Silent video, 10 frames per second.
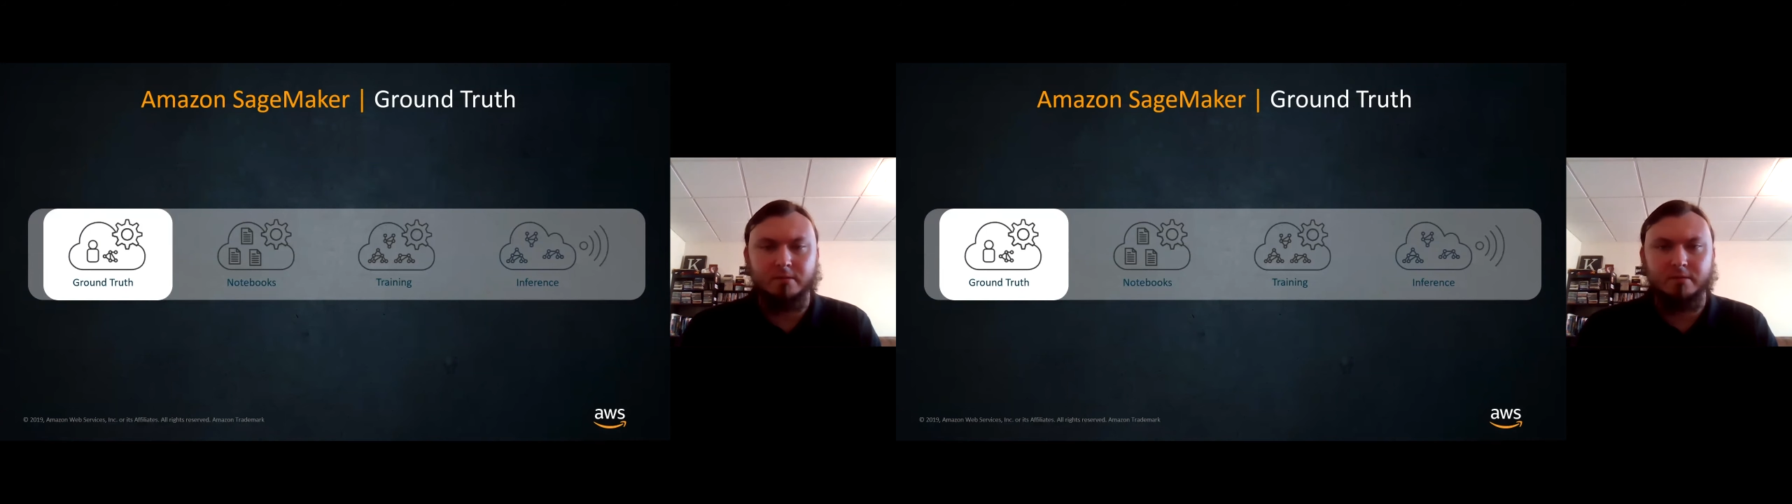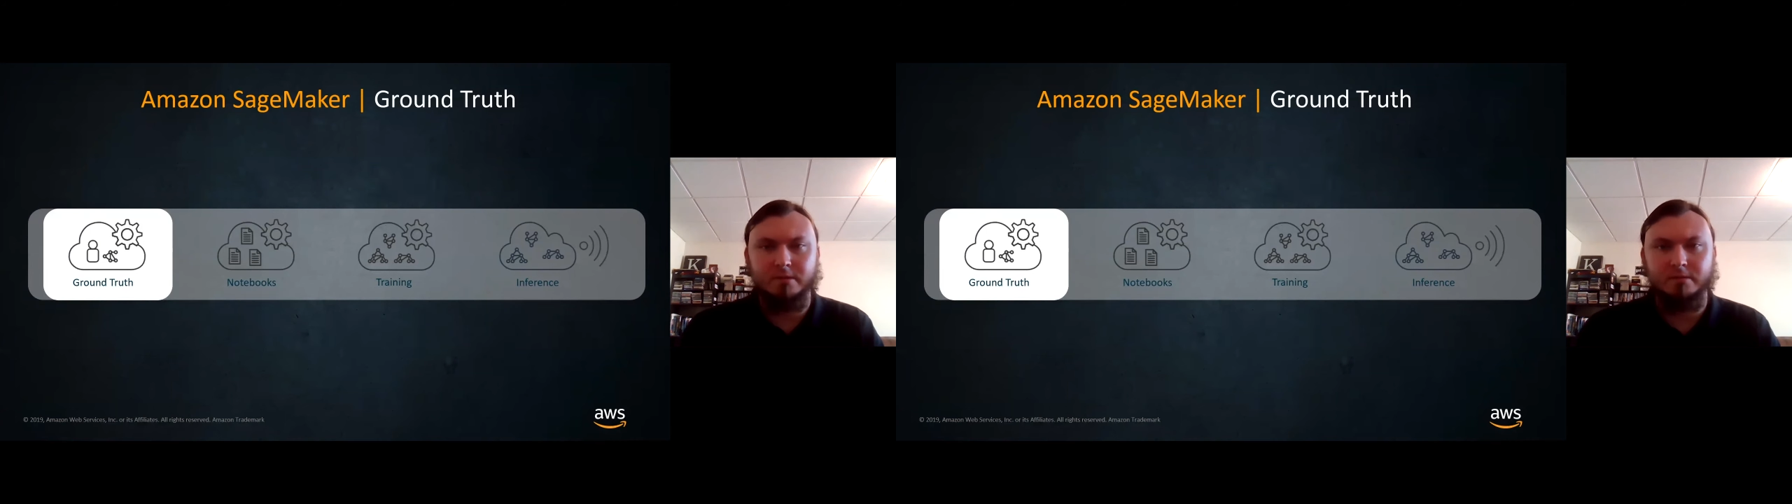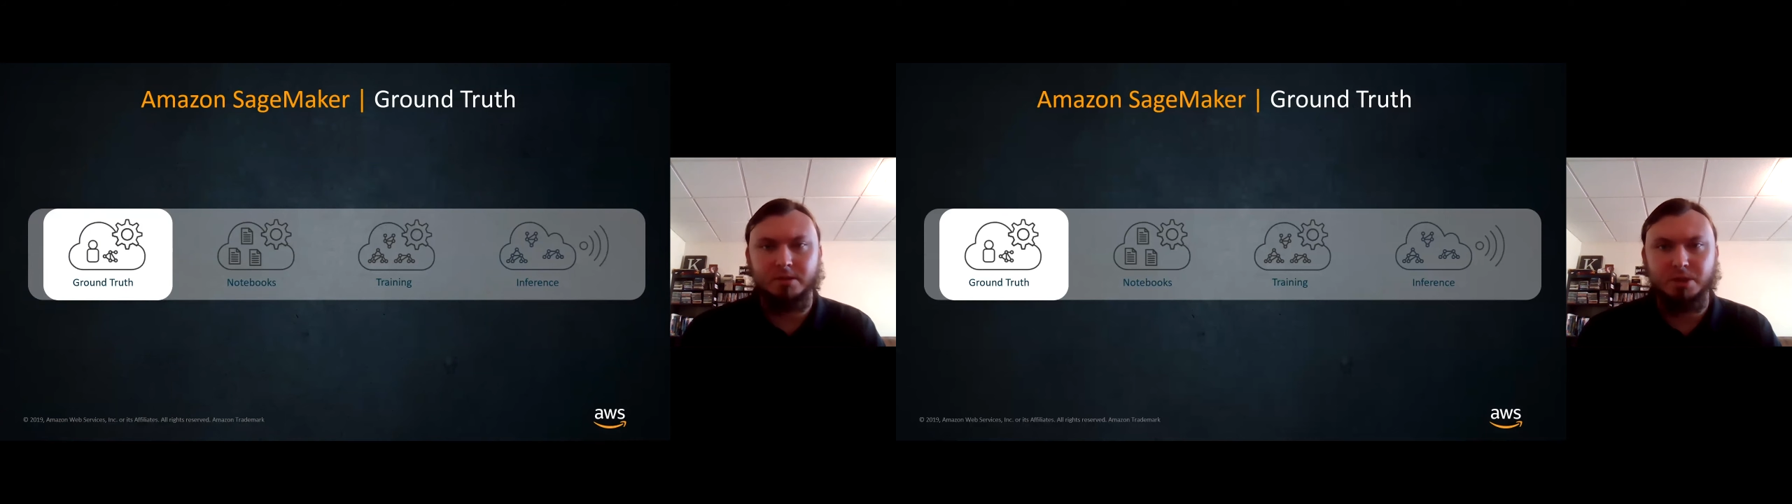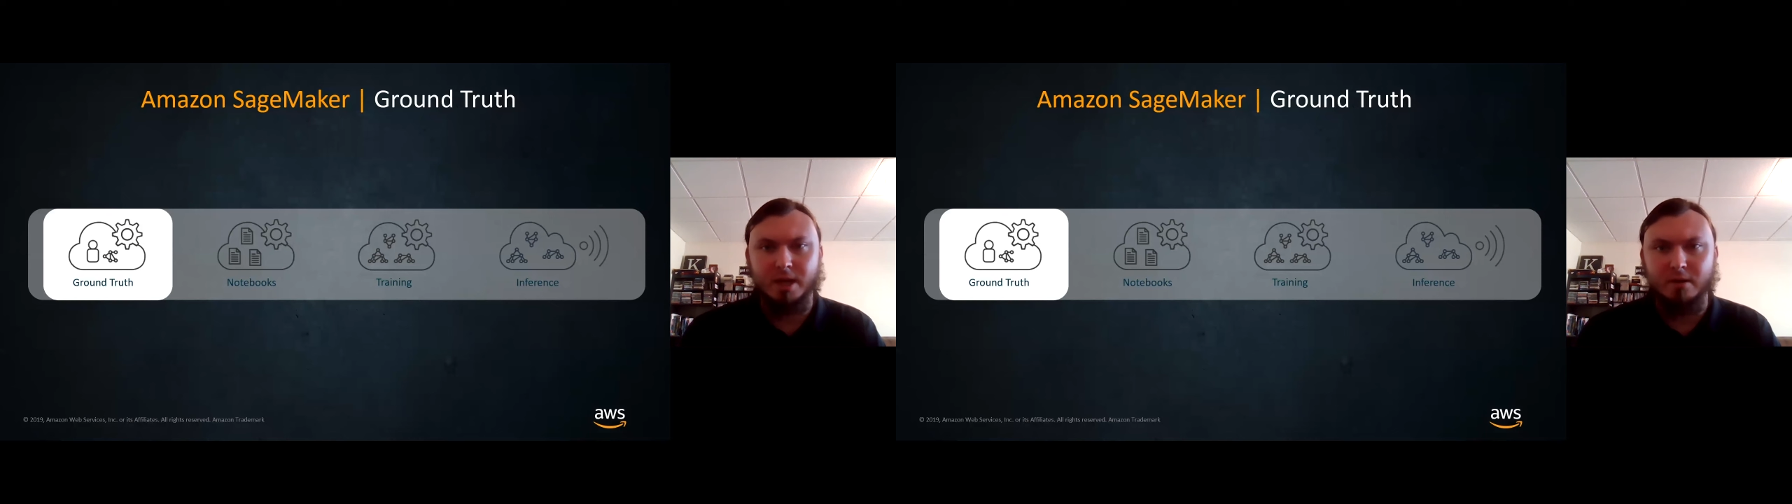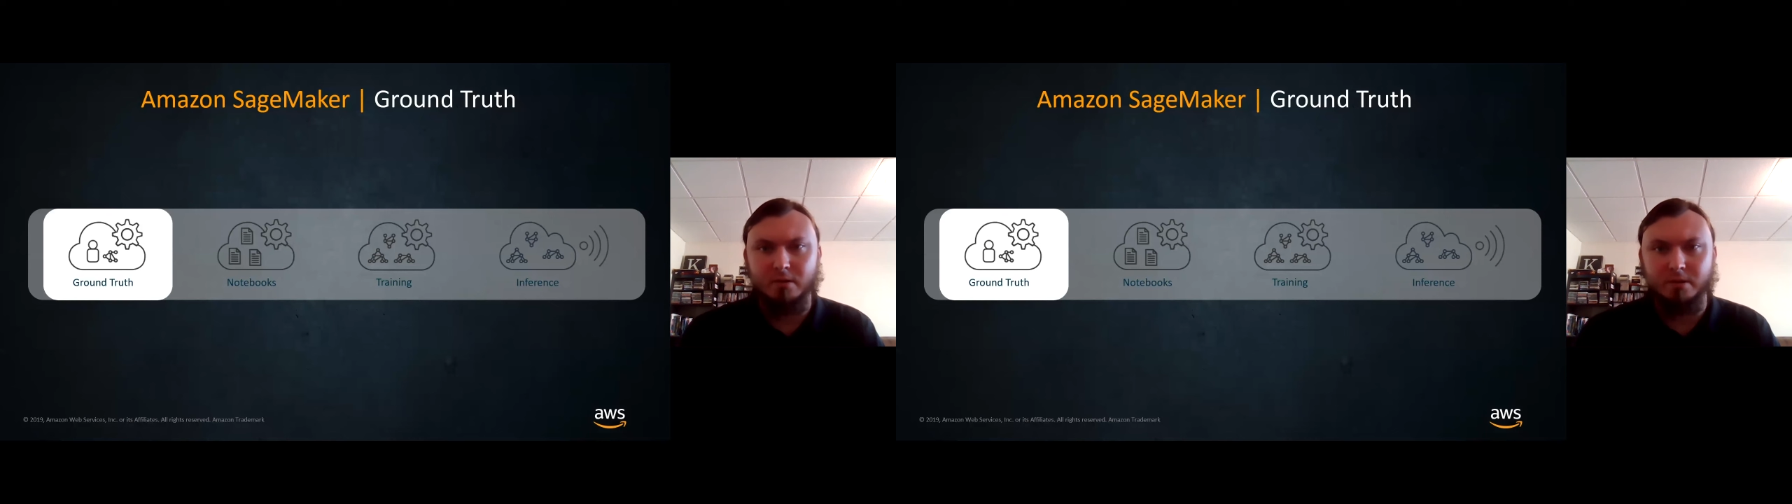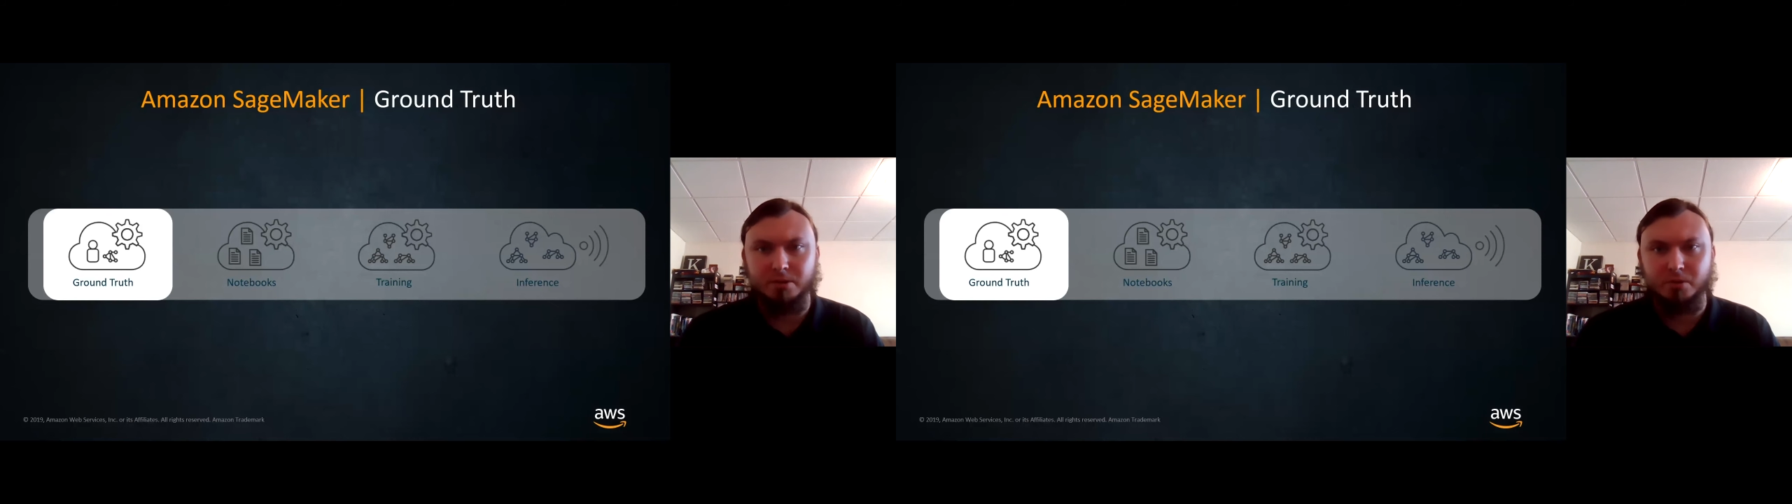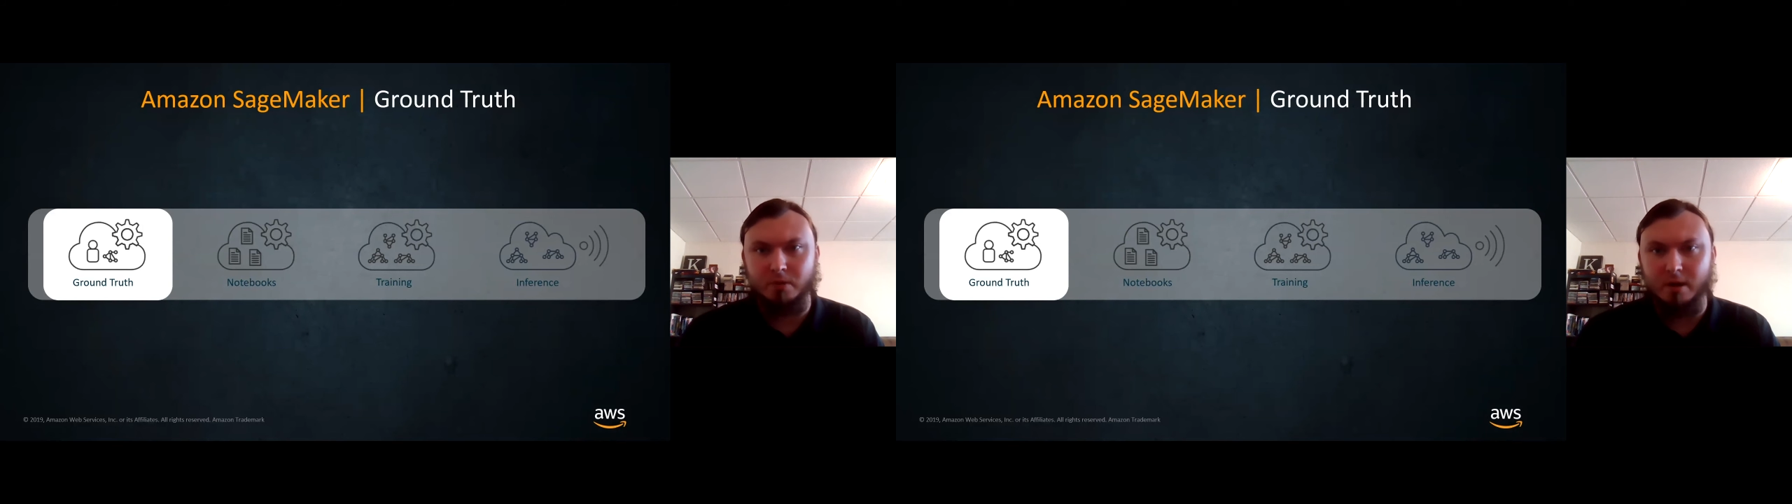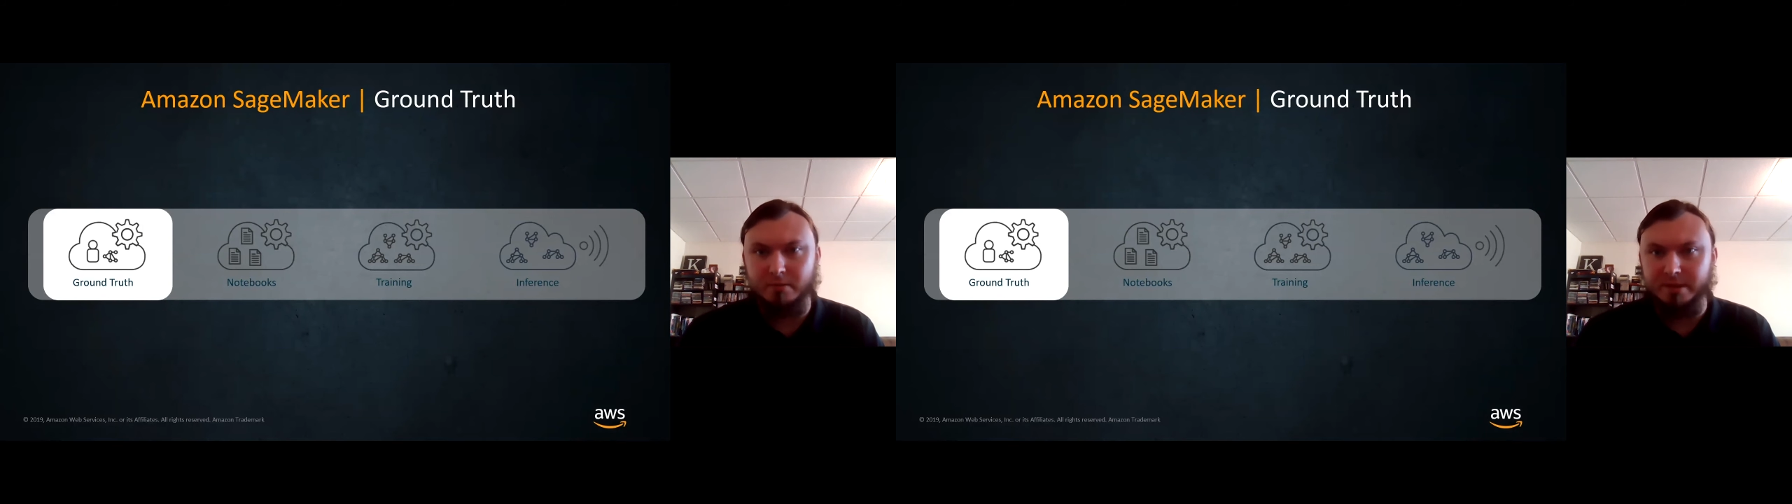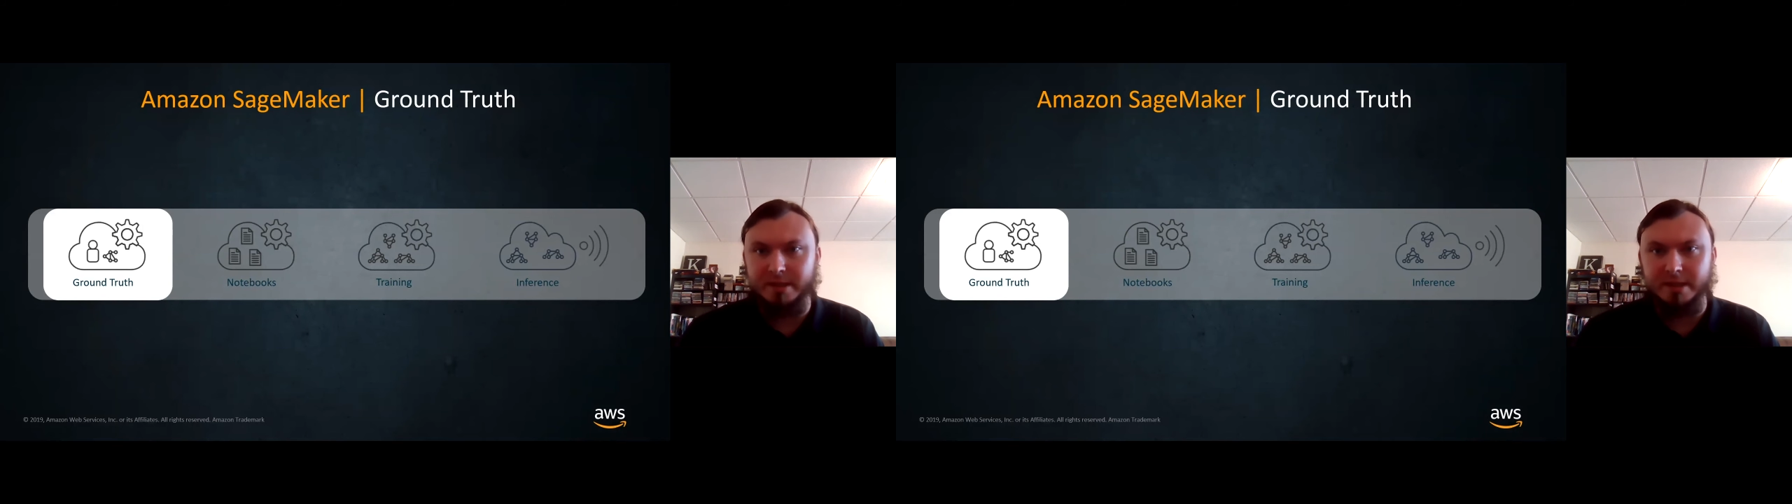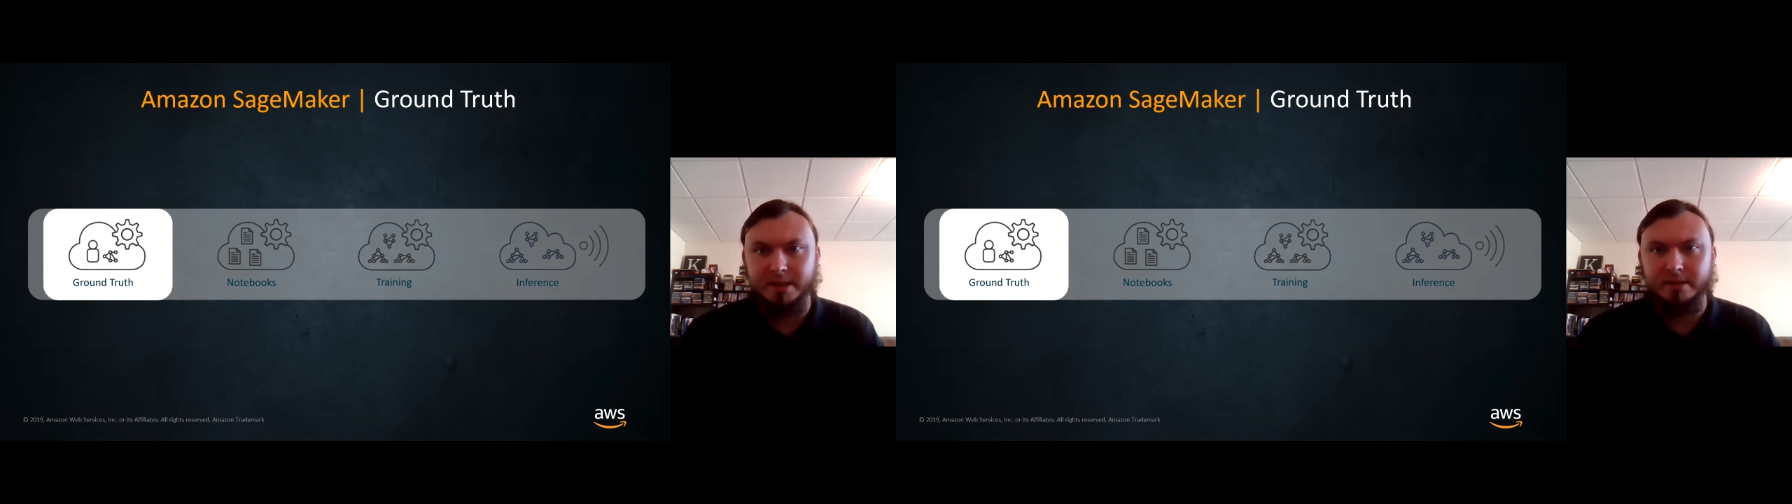the challenge surrounding
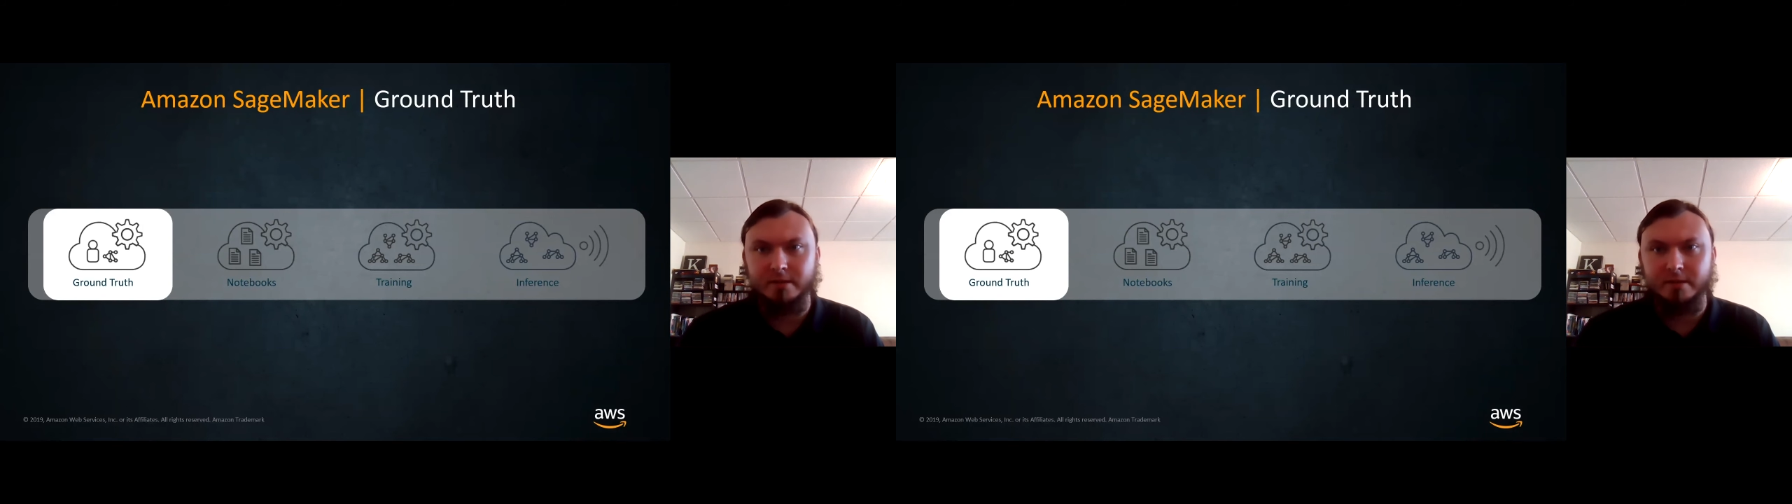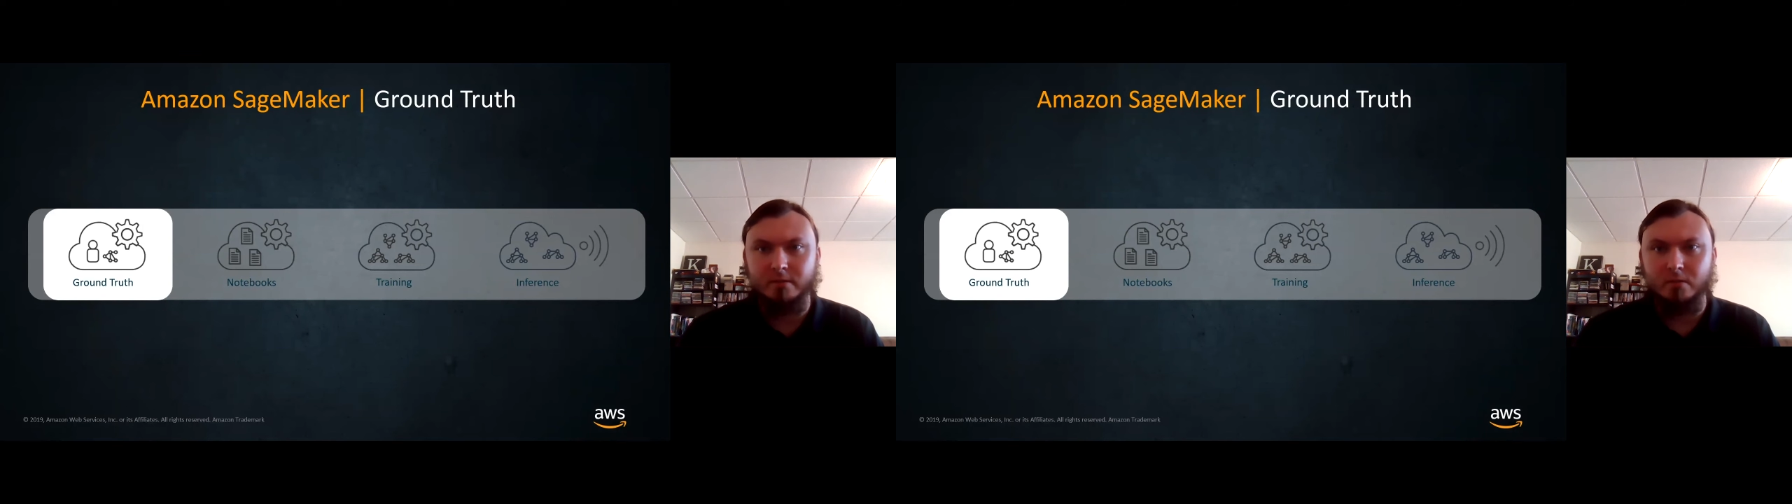getting